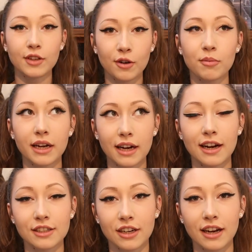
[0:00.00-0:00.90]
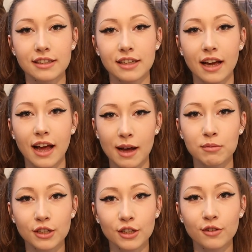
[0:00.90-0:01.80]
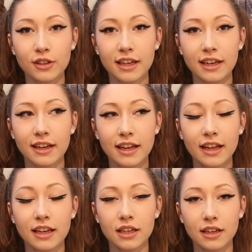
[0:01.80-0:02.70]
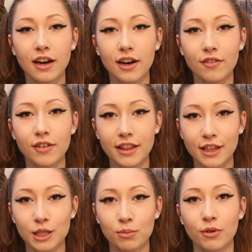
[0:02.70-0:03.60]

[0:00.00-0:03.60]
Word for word: Oh my gosh, guys, I absolutely love this